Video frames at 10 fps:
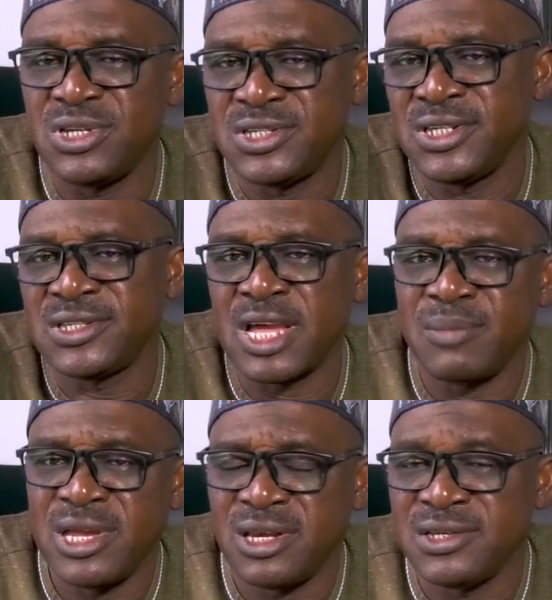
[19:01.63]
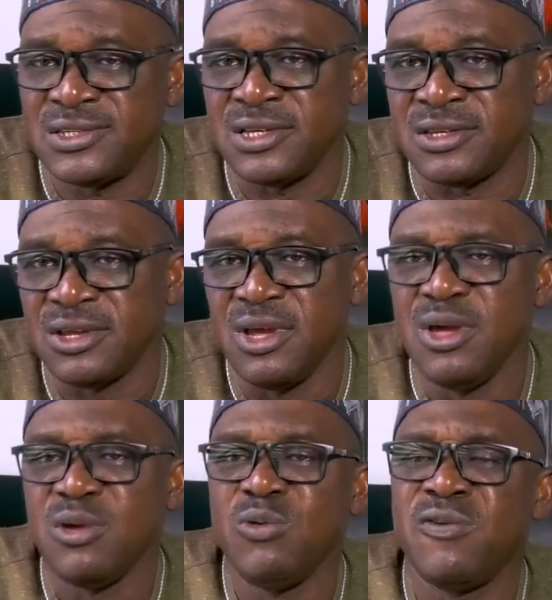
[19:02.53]
the 6 IPADEC states,
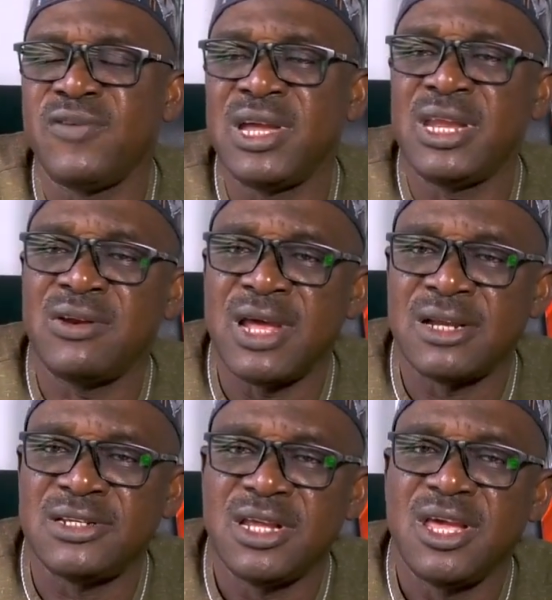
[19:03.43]
you find out that